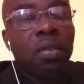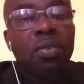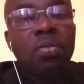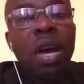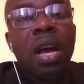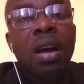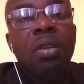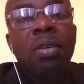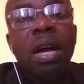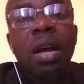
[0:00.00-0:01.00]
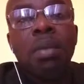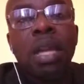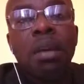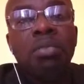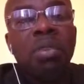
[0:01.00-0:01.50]
who are all
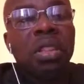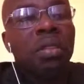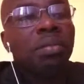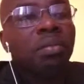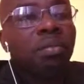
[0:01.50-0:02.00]
coming up with,